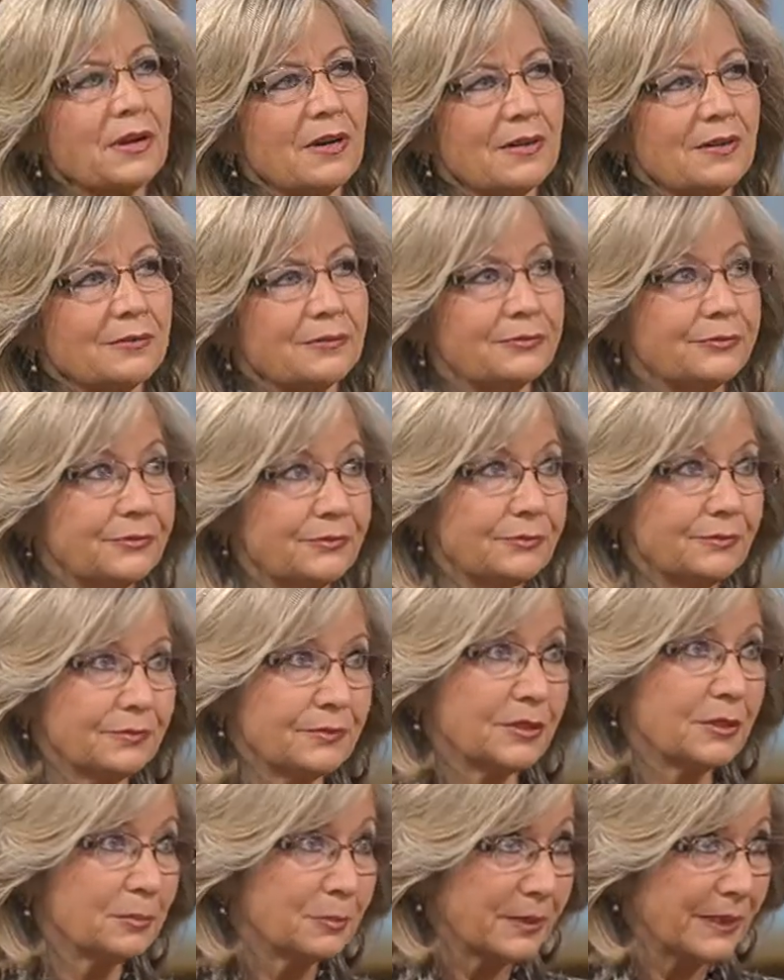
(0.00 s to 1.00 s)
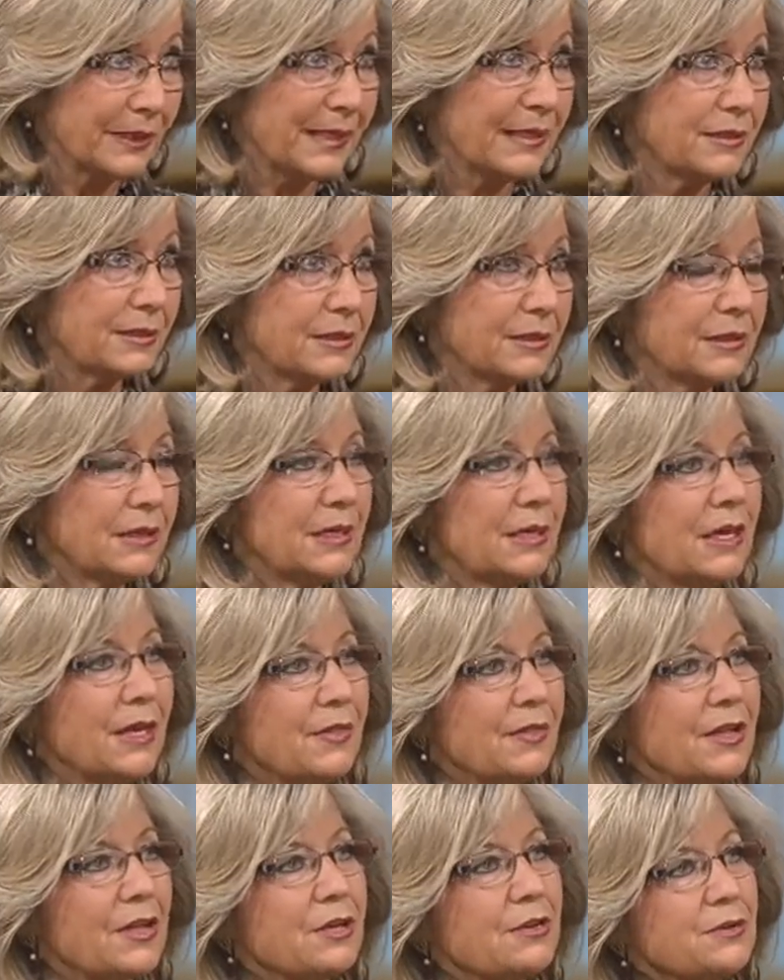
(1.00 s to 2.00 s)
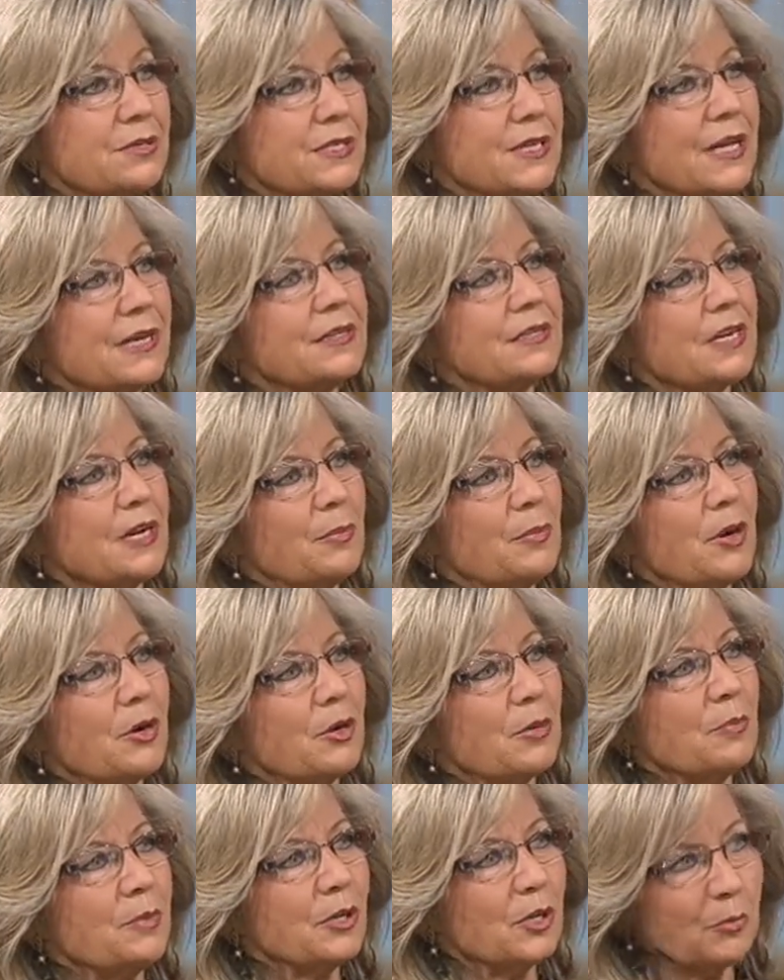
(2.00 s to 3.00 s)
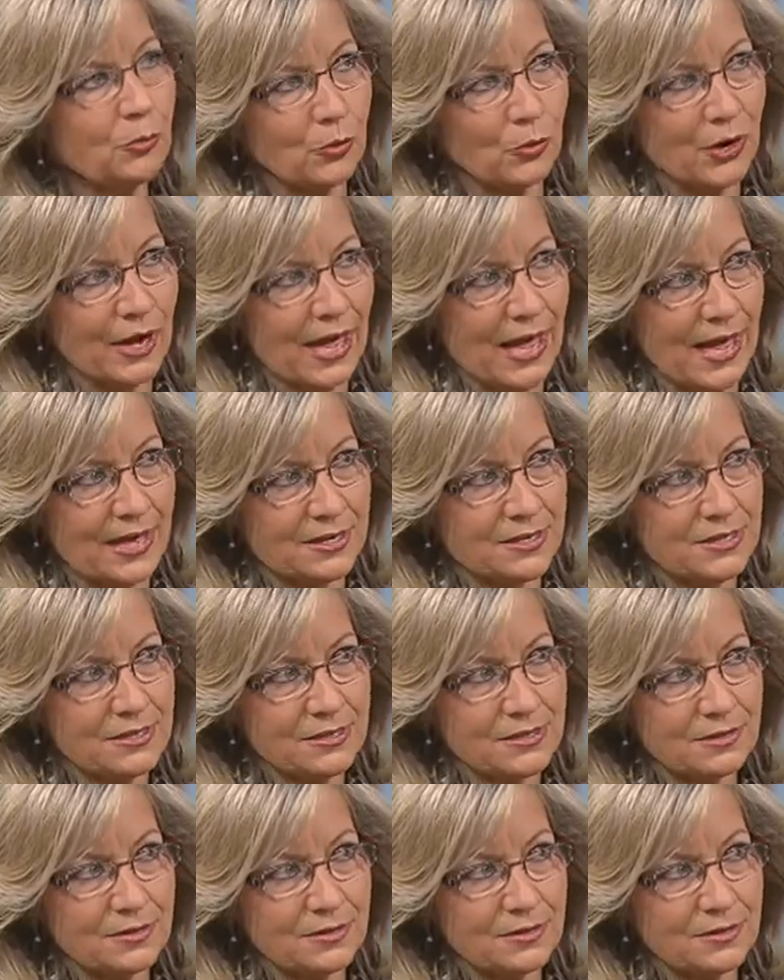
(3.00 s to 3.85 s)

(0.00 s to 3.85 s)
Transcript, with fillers: of complaint, mm-hmm. that you sent about a billboard ad. Oh,